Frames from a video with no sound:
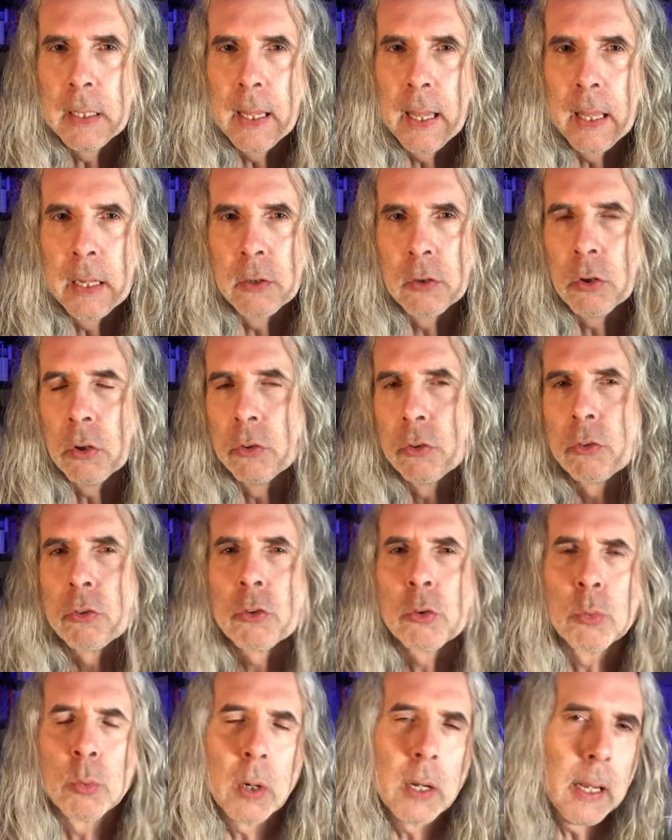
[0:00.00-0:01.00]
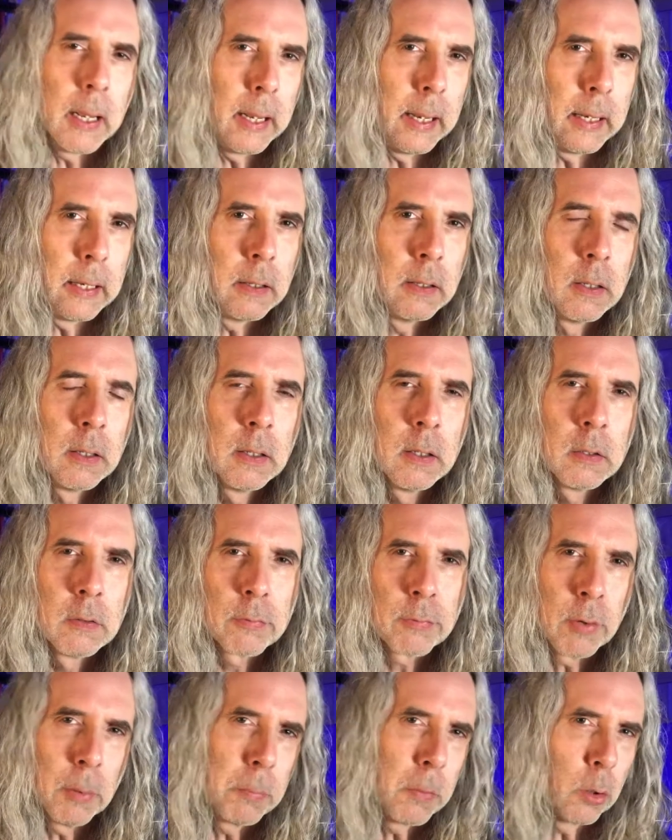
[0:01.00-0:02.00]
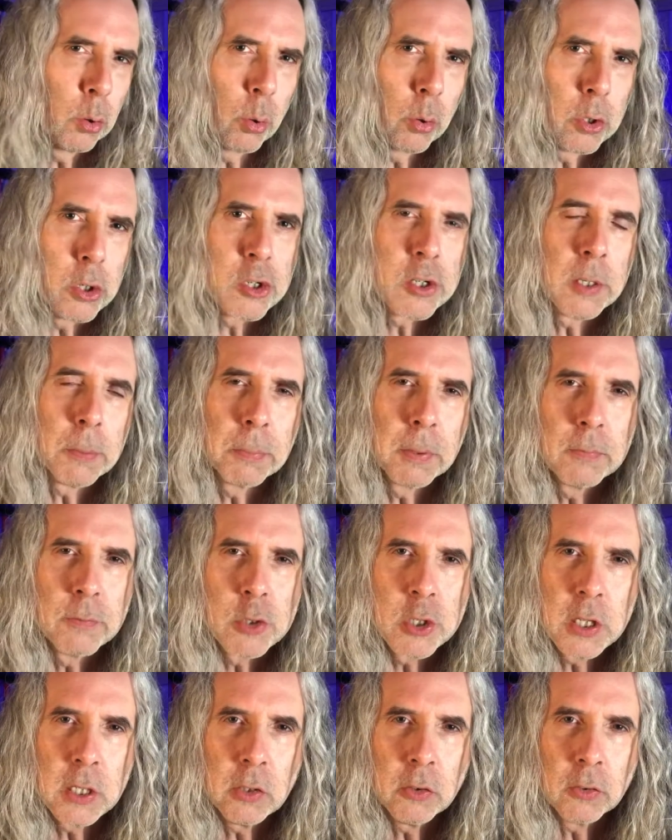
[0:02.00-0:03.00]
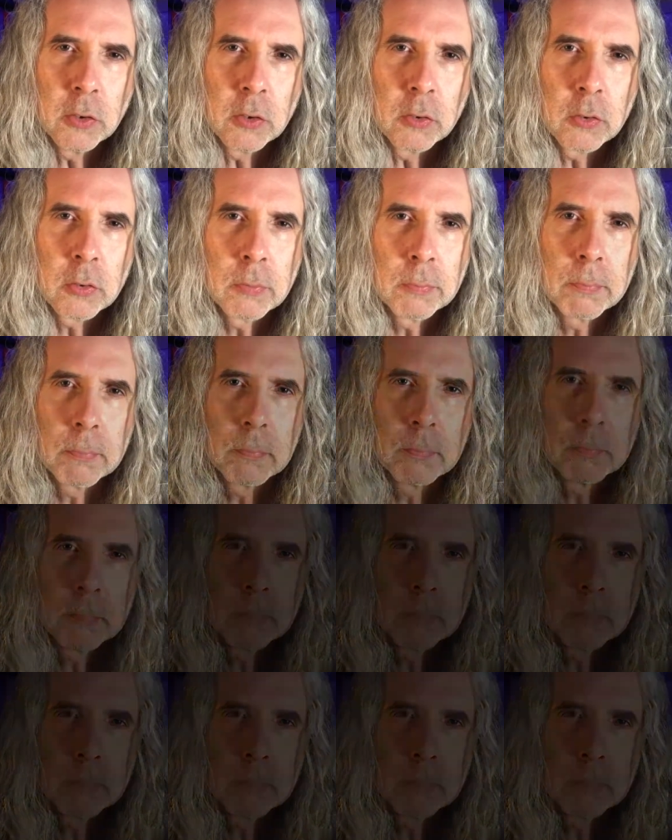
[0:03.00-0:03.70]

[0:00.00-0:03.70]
began to stray from the Lordship of Jesus.